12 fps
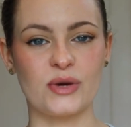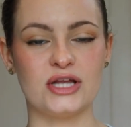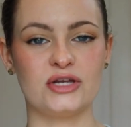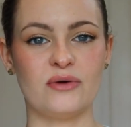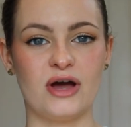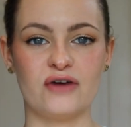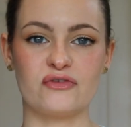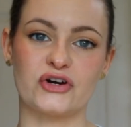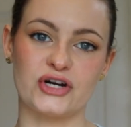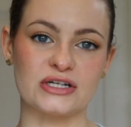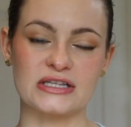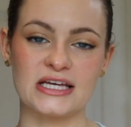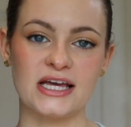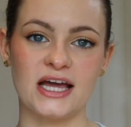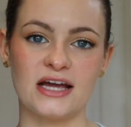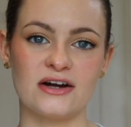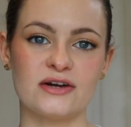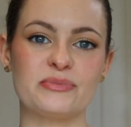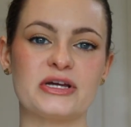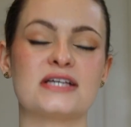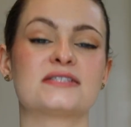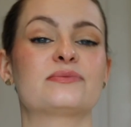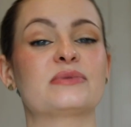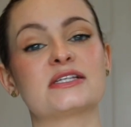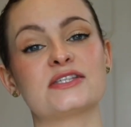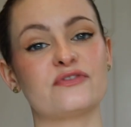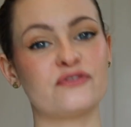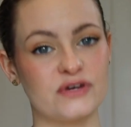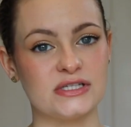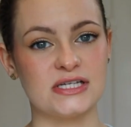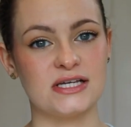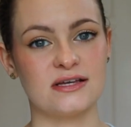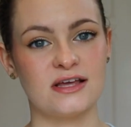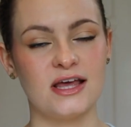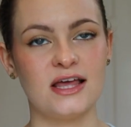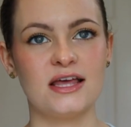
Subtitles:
when you have curly hair because it makes it frizzy,